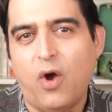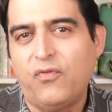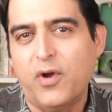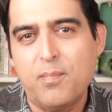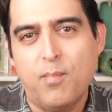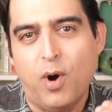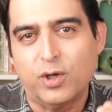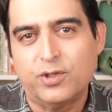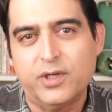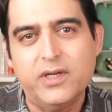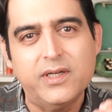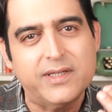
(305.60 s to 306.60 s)
of our
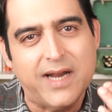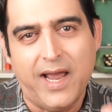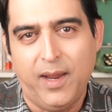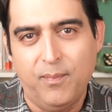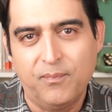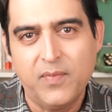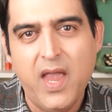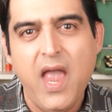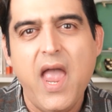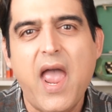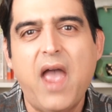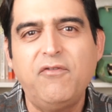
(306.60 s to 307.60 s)
modern time.
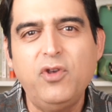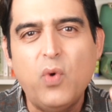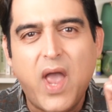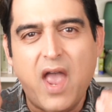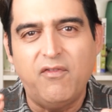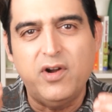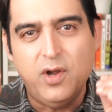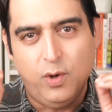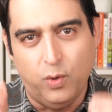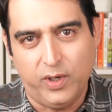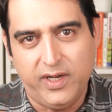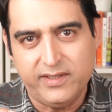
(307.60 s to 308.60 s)
Have you ever
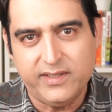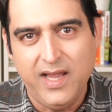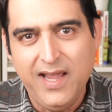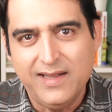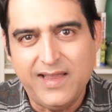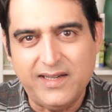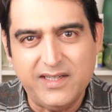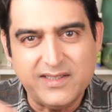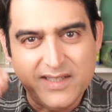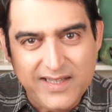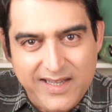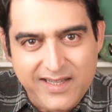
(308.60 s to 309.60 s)
noticed that
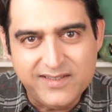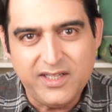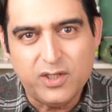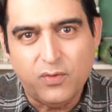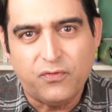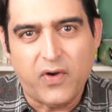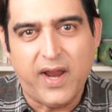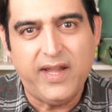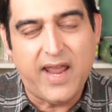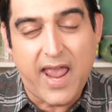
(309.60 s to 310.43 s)
it's easy to find